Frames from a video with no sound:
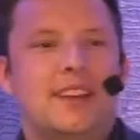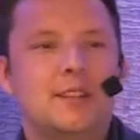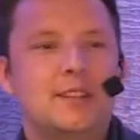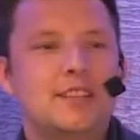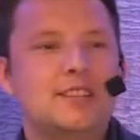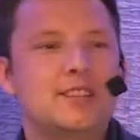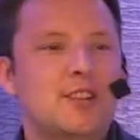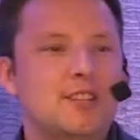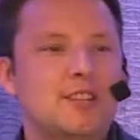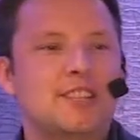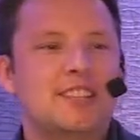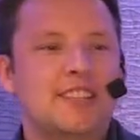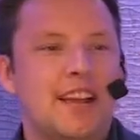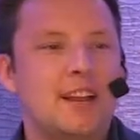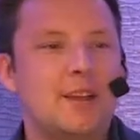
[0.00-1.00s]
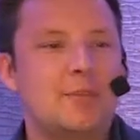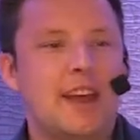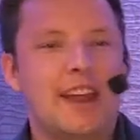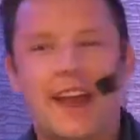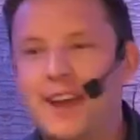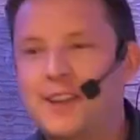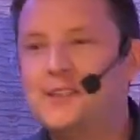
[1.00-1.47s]
And this is not just style
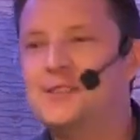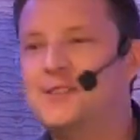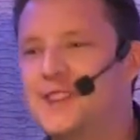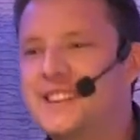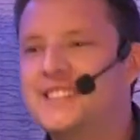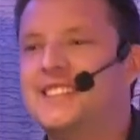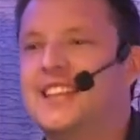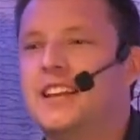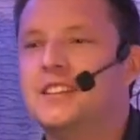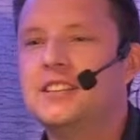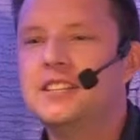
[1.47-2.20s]
about how you dress and that.